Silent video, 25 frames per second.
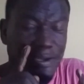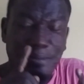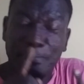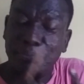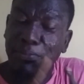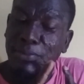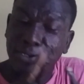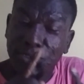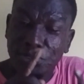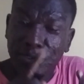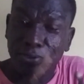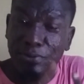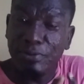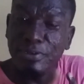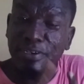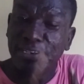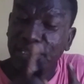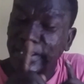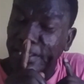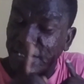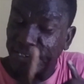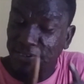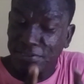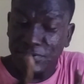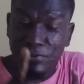
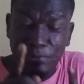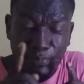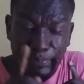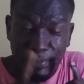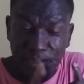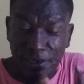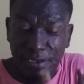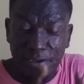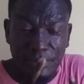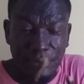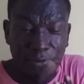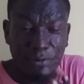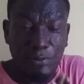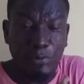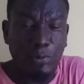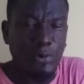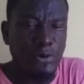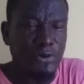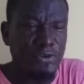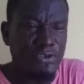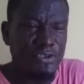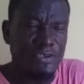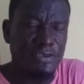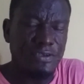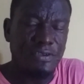needs to pick an
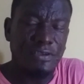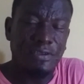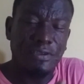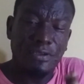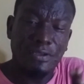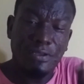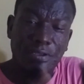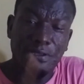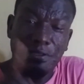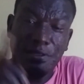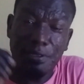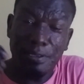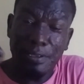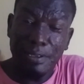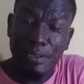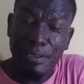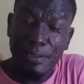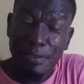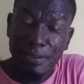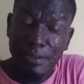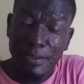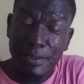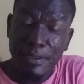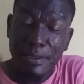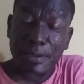award.
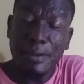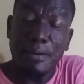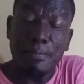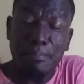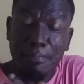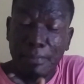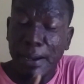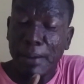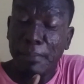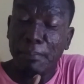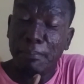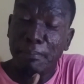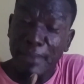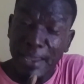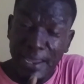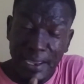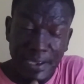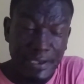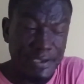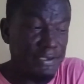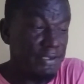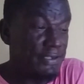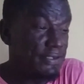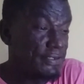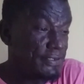My
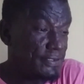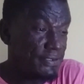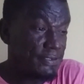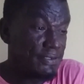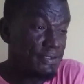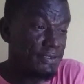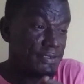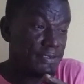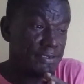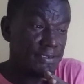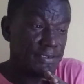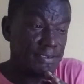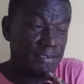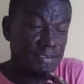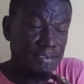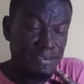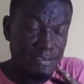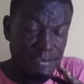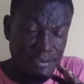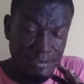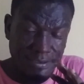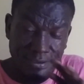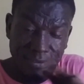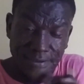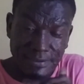man,
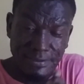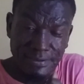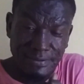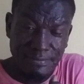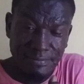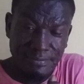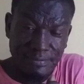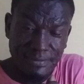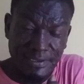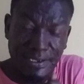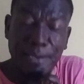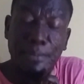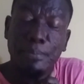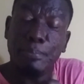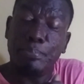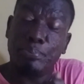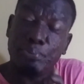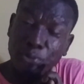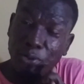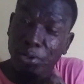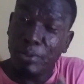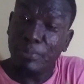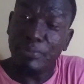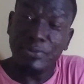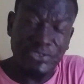Kim
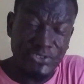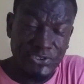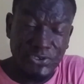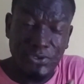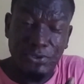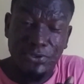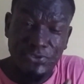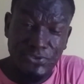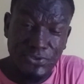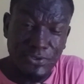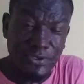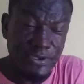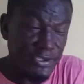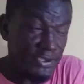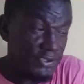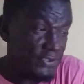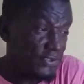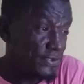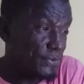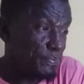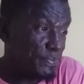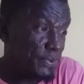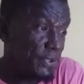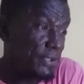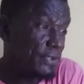Promise, also needs
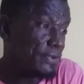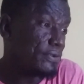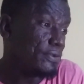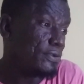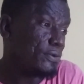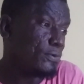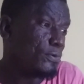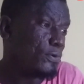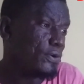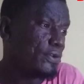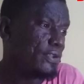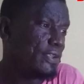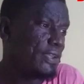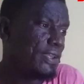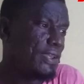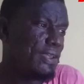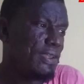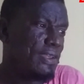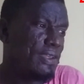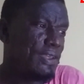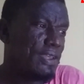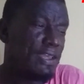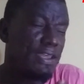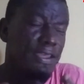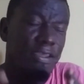to pick an award.
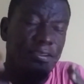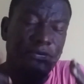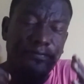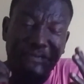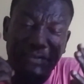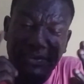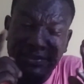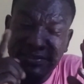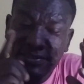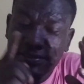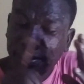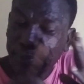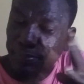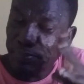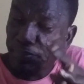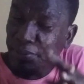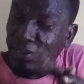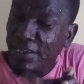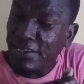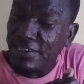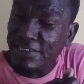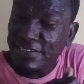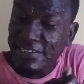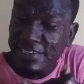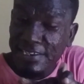If Esther
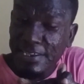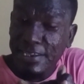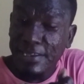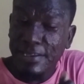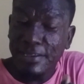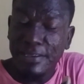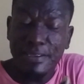Pierce